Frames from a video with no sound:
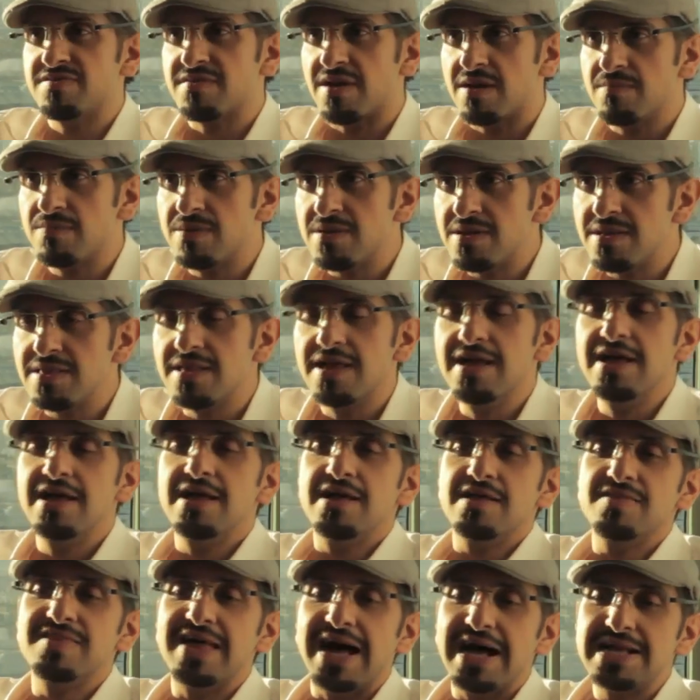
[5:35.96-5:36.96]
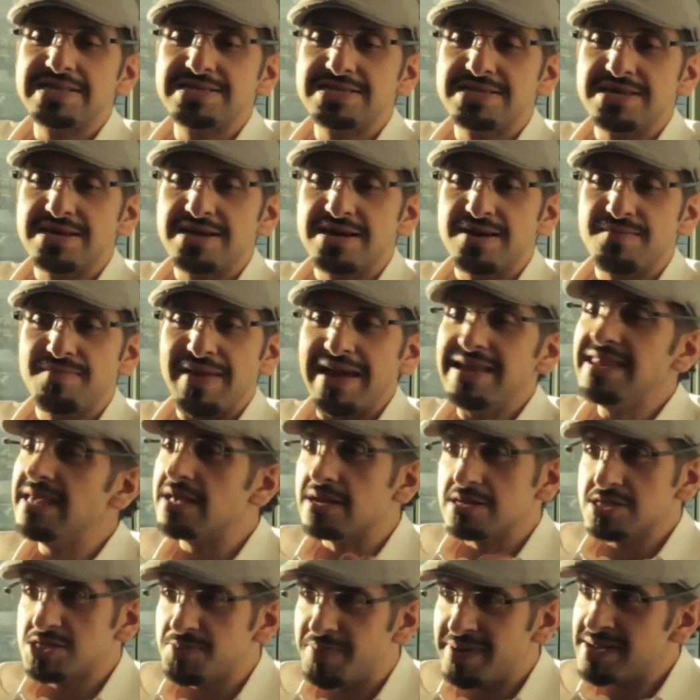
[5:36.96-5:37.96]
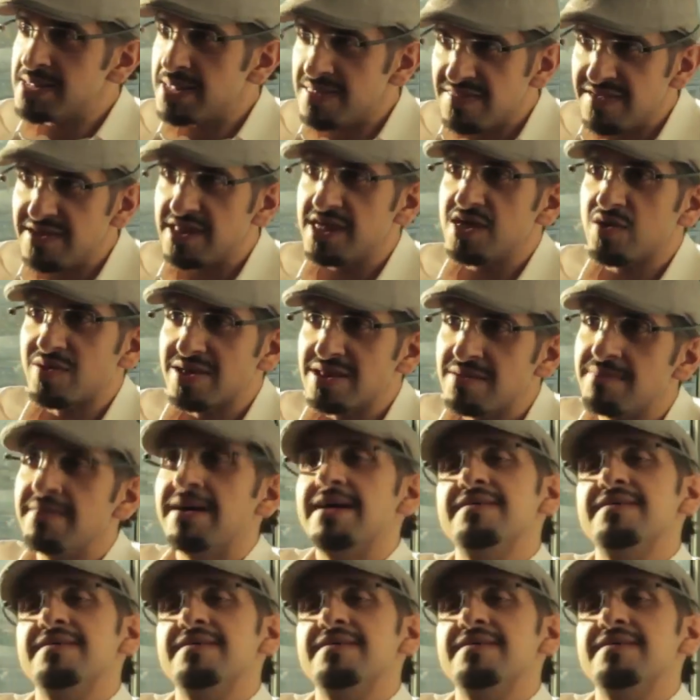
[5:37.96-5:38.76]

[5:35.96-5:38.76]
of the trouble. That any conspiracy theory you can